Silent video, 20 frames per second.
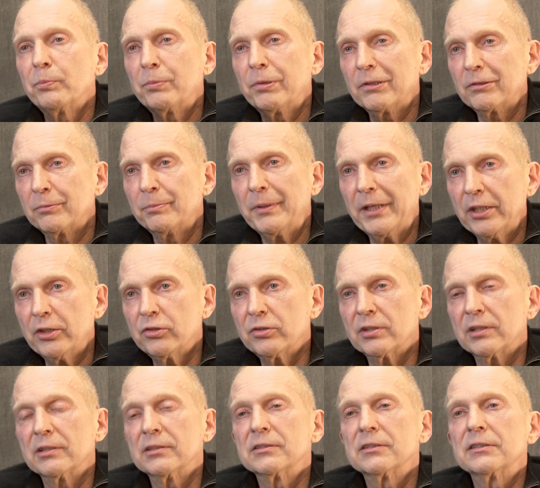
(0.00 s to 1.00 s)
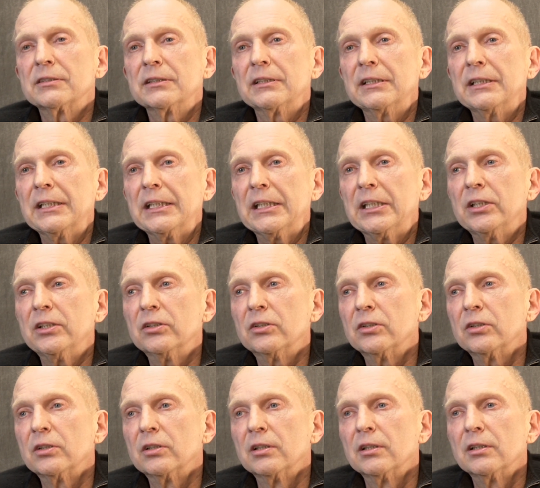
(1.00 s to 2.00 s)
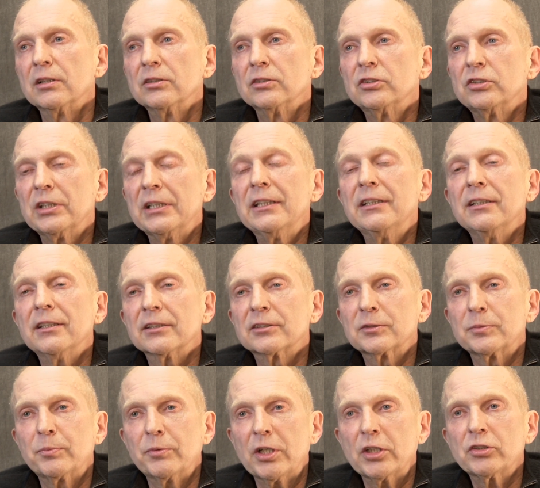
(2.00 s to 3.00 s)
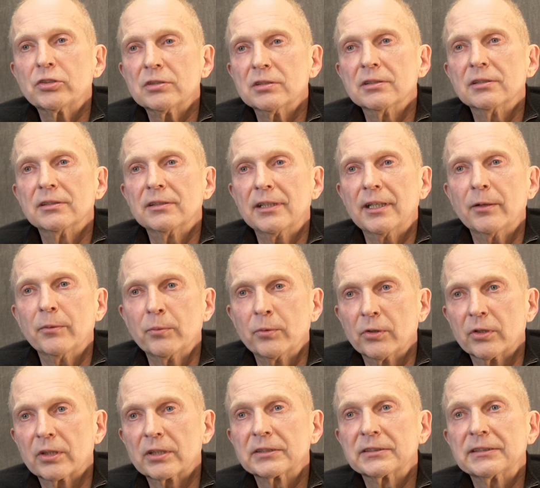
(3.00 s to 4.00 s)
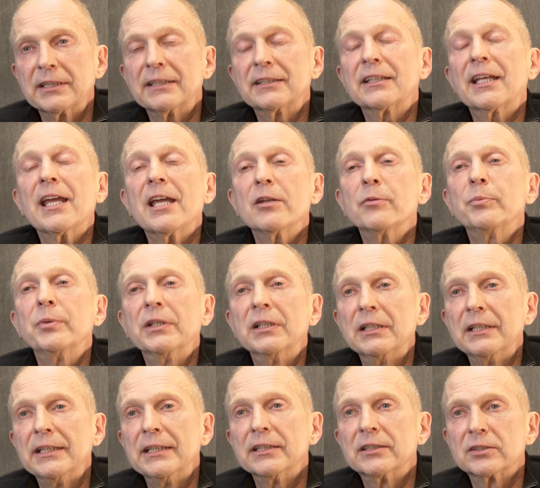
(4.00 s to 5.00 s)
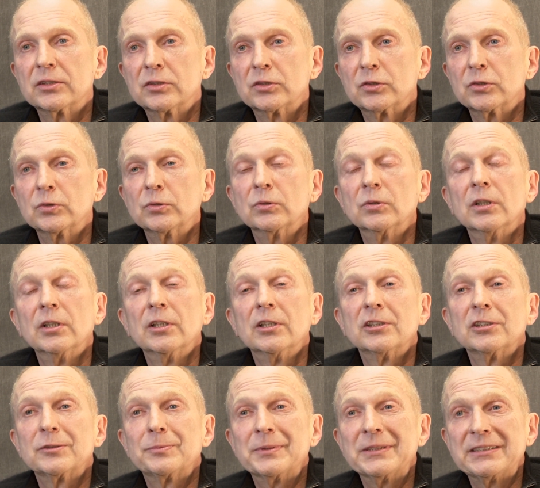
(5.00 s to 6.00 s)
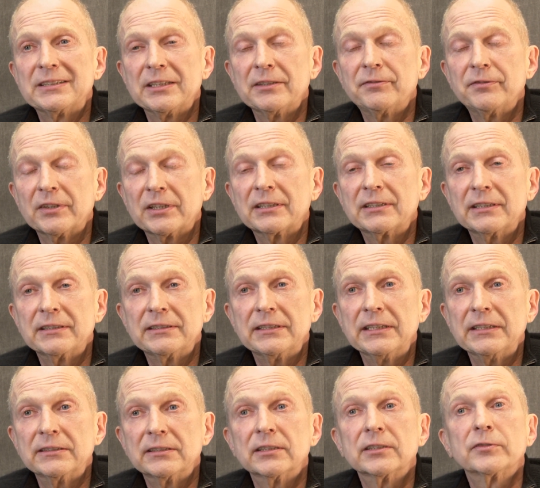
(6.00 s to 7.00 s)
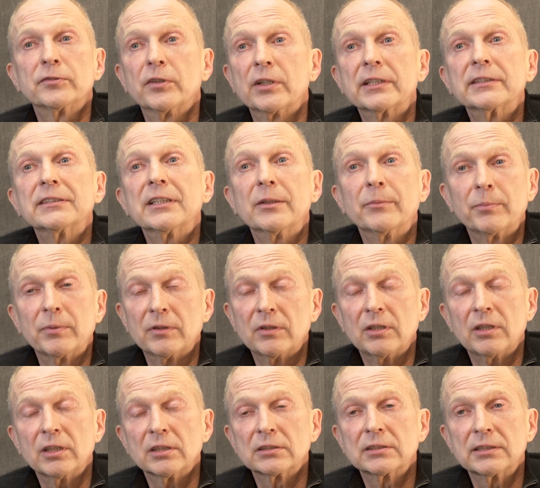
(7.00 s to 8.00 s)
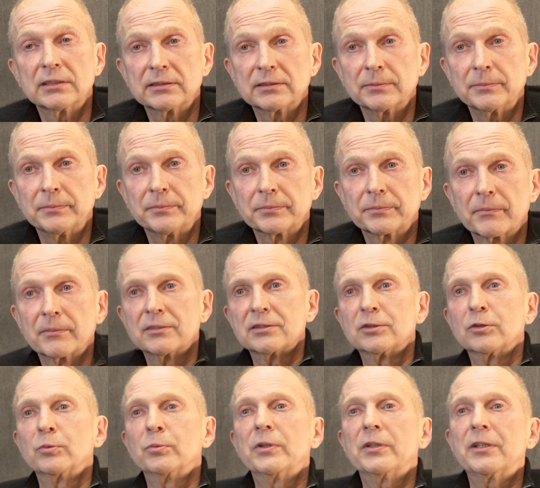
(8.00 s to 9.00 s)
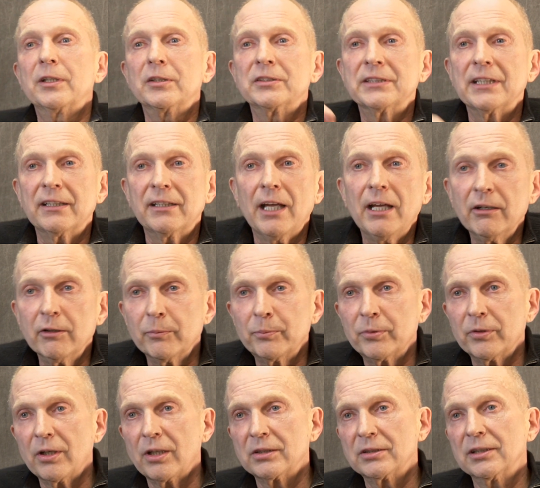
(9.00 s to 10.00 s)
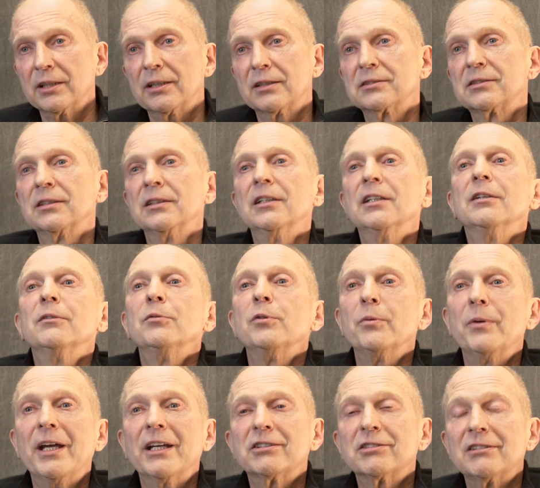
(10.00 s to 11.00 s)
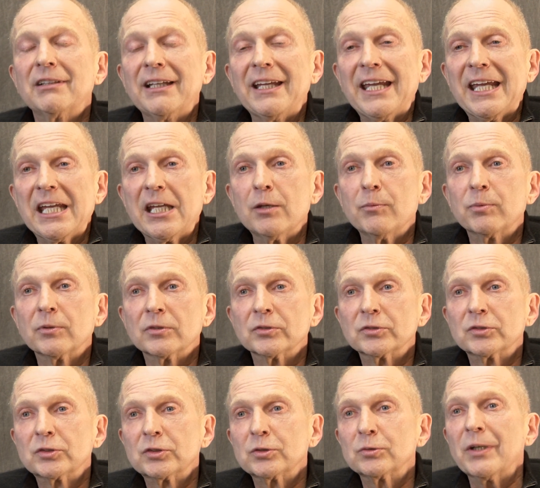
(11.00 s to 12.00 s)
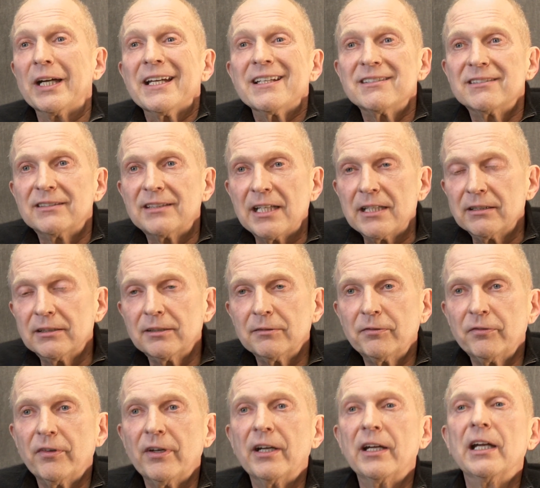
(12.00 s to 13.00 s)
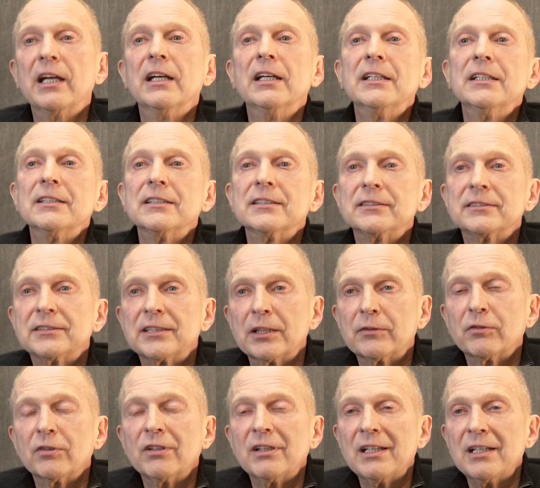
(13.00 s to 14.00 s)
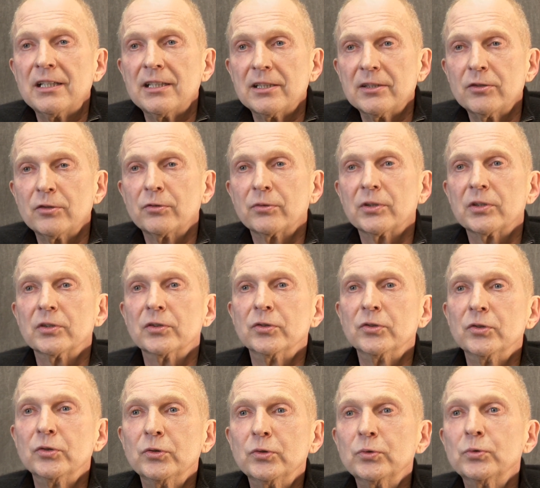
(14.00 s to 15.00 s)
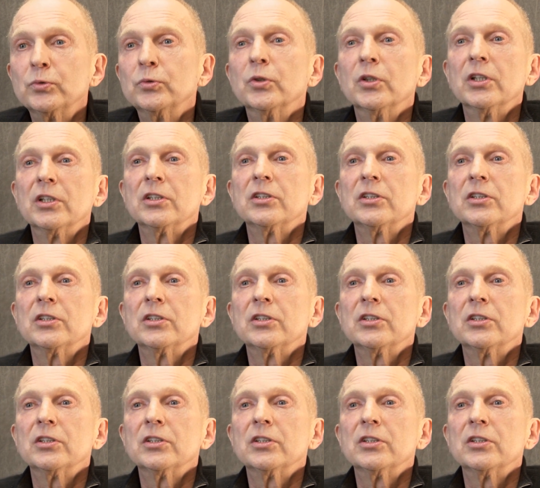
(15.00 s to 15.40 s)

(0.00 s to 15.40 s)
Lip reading: perturbations in gene expression networks that can be linked to specific diseases, for example, autism. So with the PsychENCODE project, we were actually able to identify several hundred new